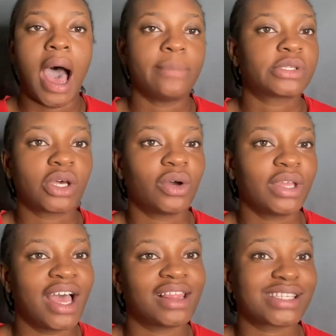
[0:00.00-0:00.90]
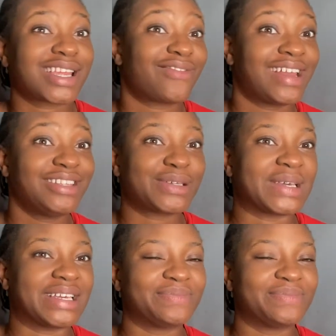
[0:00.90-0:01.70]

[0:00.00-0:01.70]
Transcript: So yeah, let's get right into it.